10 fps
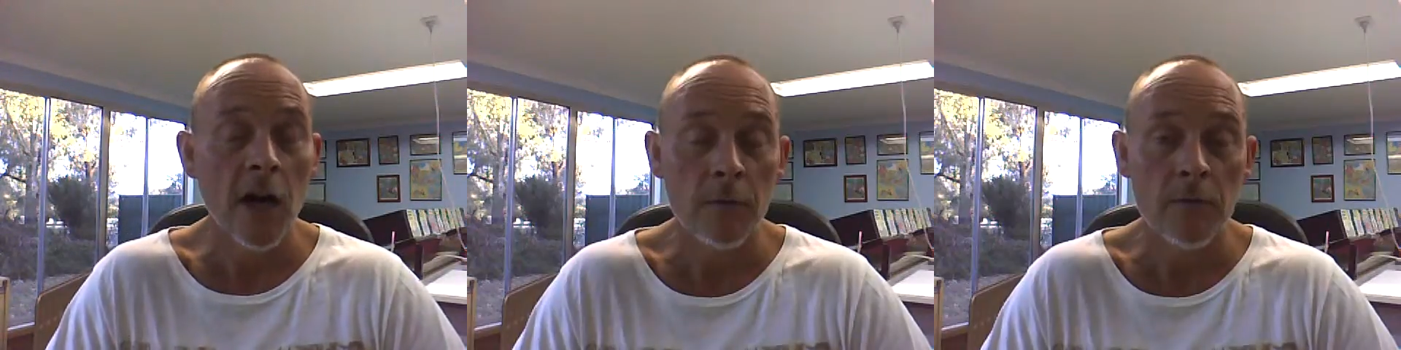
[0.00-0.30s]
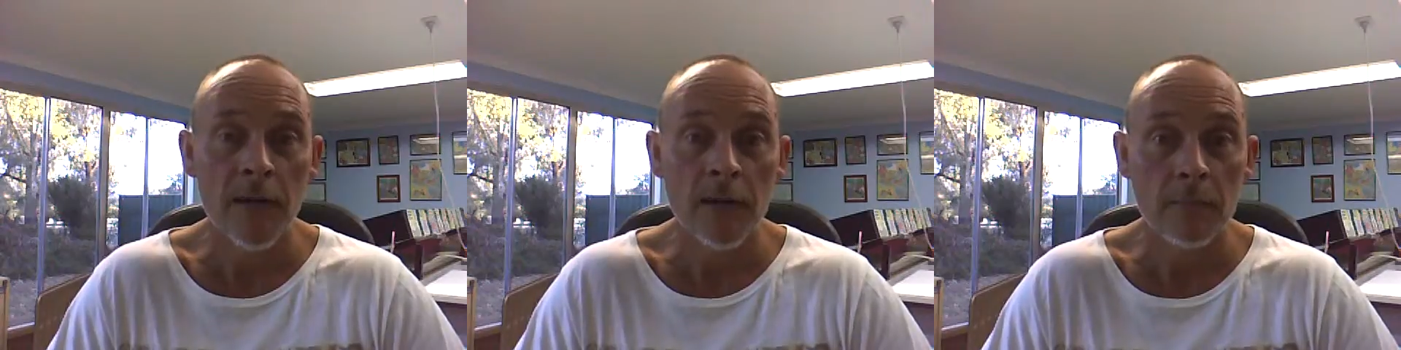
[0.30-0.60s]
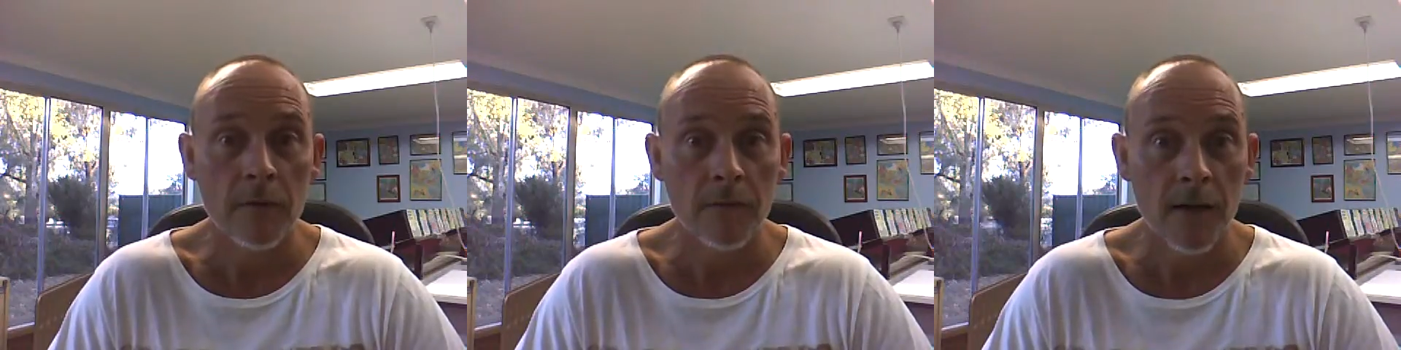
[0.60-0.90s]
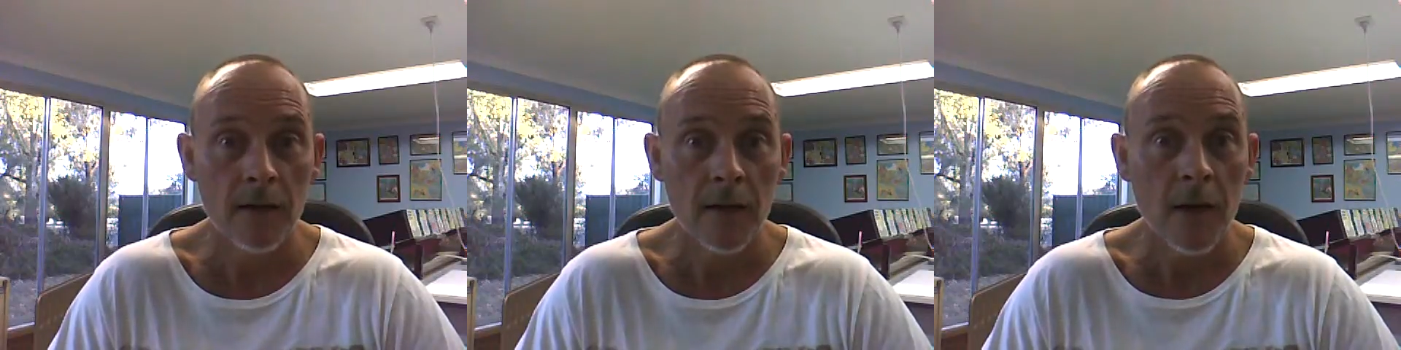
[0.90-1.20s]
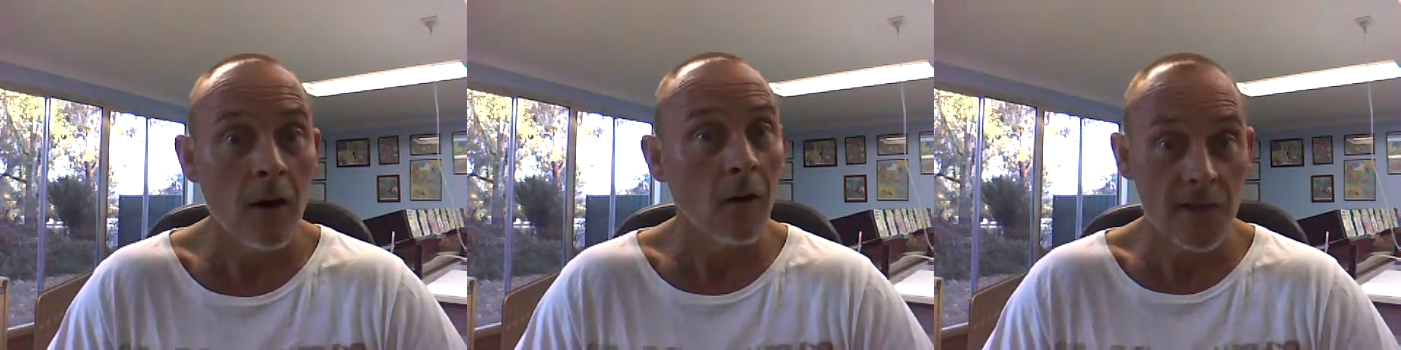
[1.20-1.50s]
hope you've had a bit of fun.
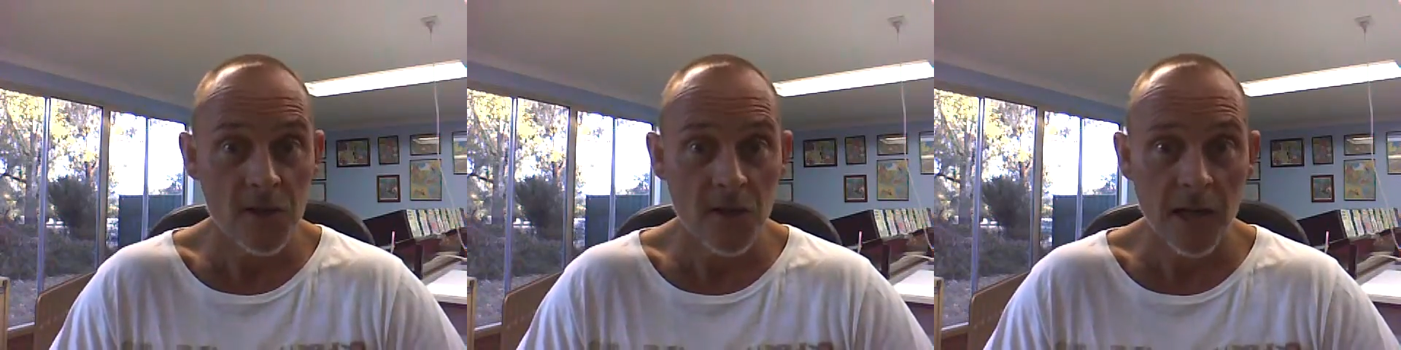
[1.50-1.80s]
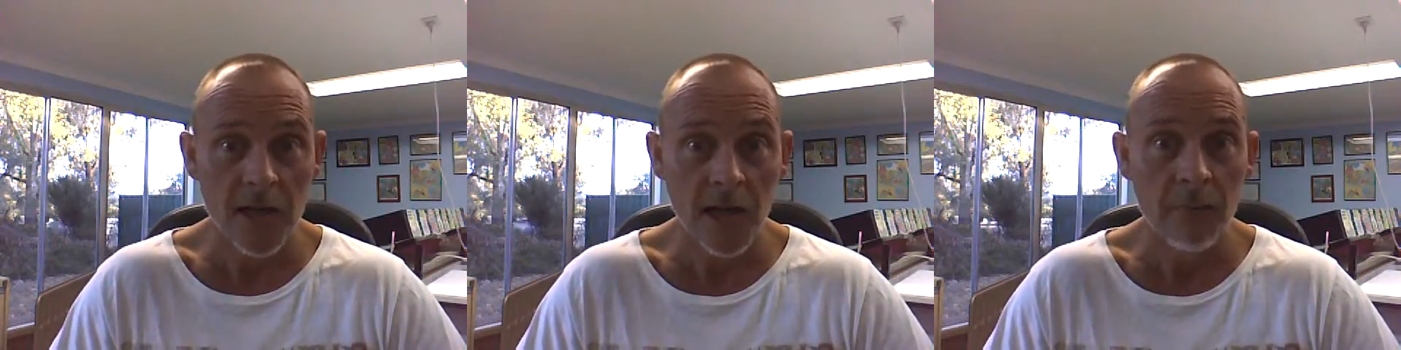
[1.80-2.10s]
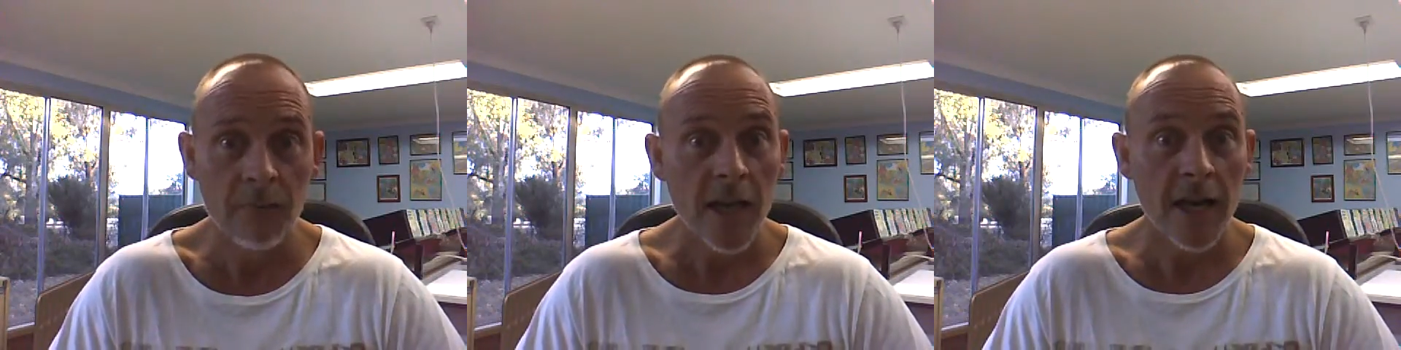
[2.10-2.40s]
I certainly have.